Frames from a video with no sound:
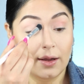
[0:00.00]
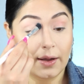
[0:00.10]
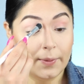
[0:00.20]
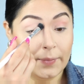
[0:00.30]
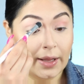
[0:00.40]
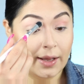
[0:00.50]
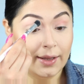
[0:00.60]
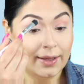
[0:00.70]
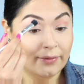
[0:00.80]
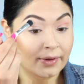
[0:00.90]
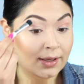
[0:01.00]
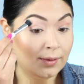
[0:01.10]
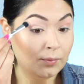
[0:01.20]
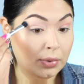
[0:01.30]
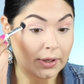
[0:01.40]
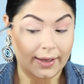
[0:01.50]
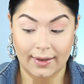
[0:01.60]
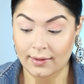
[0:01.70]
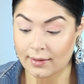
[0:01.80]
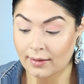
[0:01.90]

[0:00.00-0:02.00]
I'm not even playing.